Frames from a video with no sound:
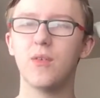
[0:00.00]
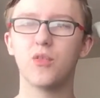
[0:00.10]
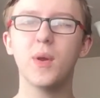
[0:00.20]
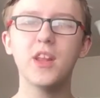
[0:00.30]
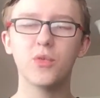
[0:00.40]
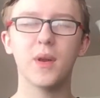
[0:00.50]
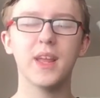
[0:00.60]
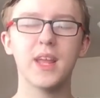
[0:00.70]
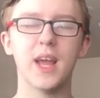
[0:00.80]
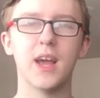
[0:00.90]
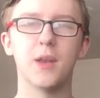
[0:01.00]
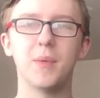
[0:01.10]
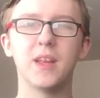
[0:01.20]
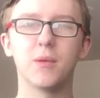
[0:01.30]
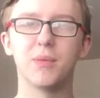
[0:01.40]
2020 had
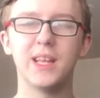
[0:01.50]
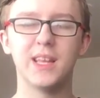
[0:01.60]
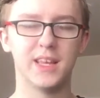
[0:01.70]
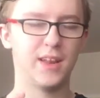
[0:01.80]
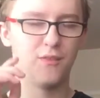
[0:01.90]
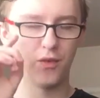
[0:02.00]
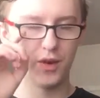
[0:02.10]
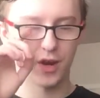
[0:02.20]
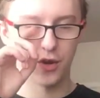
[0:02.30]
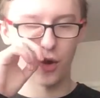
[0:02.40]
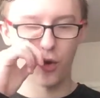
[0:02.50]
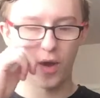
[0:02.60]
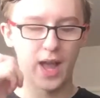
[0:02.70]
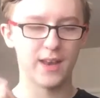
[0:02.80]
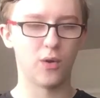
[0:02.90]
been completely different and not had